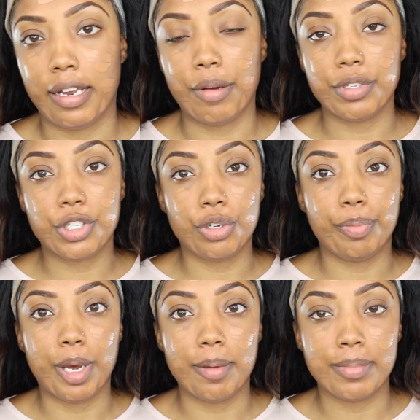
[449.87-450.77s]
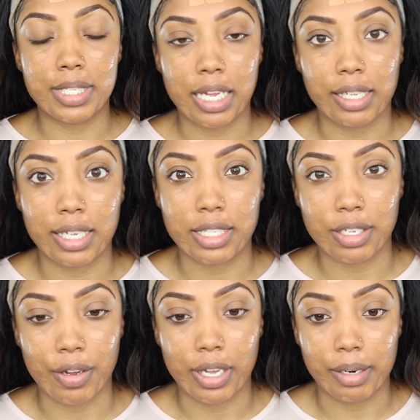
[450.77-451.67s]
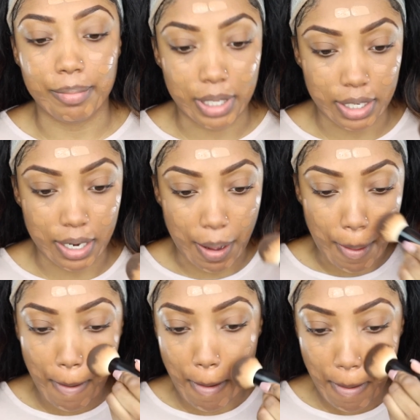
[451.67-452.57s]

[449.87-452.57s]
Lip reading: That was 2 pumps. Now let's go ahead and blend it out.